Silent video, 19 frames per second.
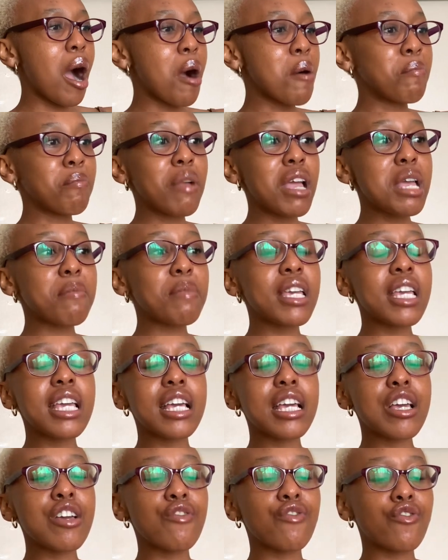Maybe
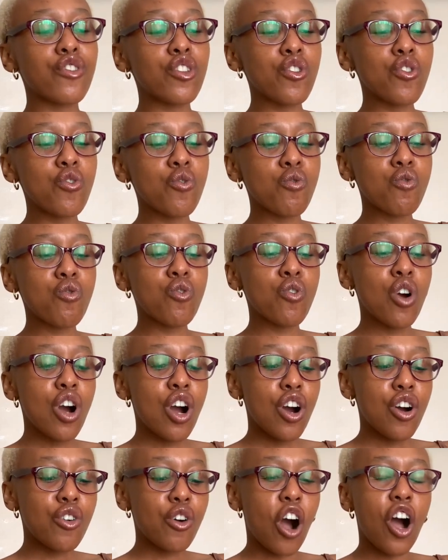if you
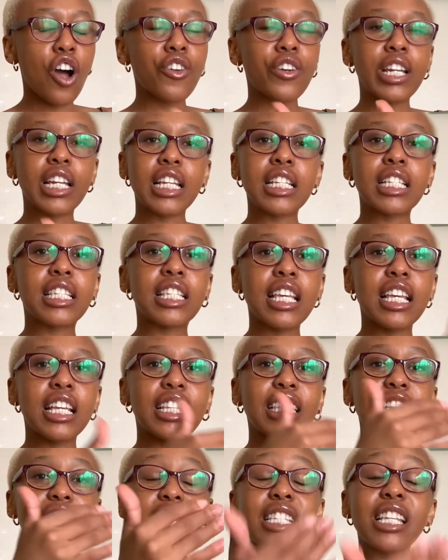are releasing
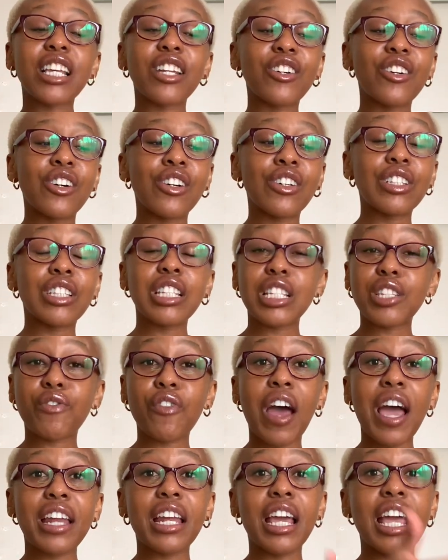the single this
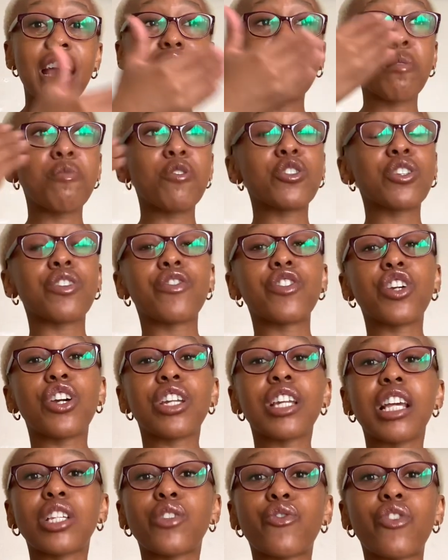Friday and the music video
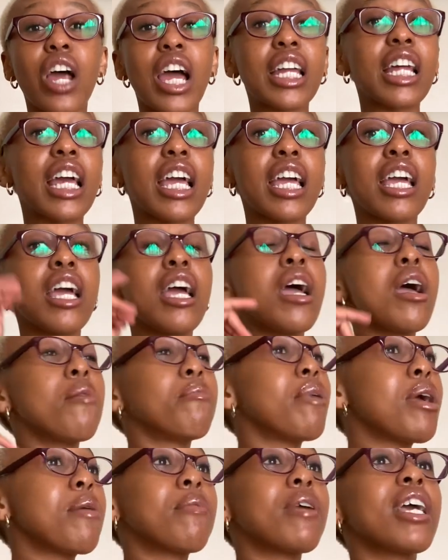next Friday,
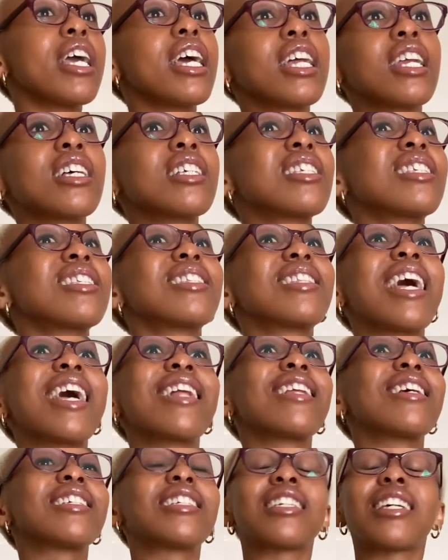maybe
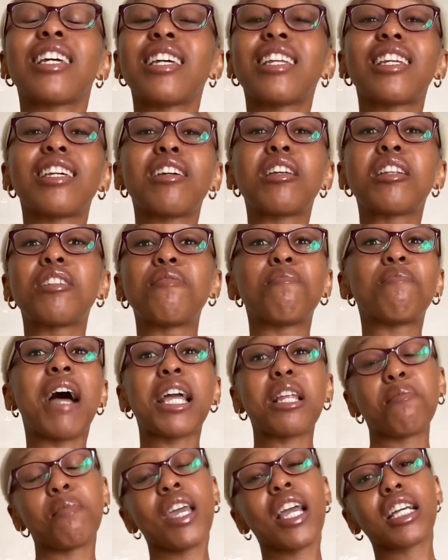it
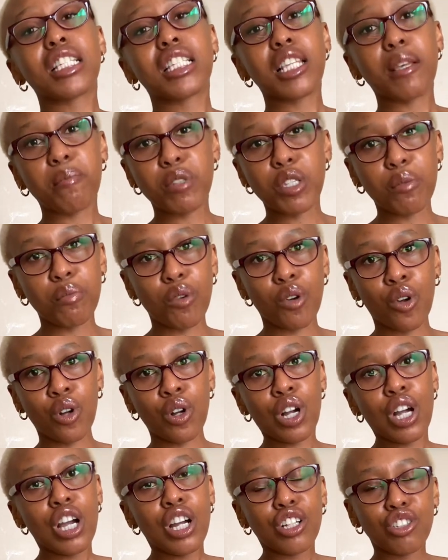might be acceptable
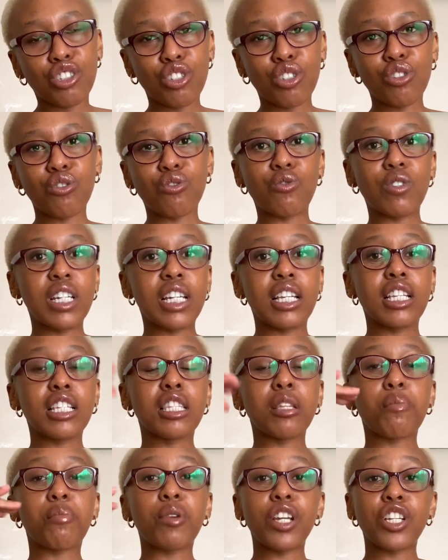to release
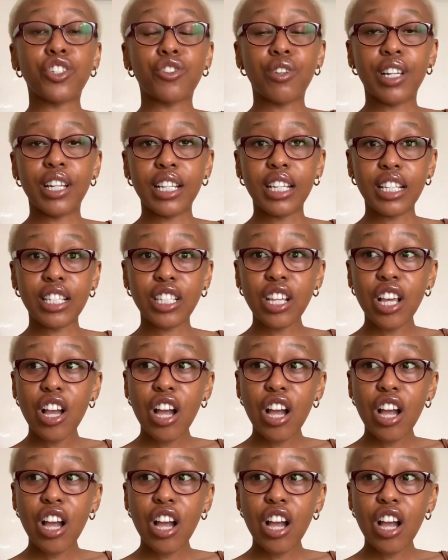the press release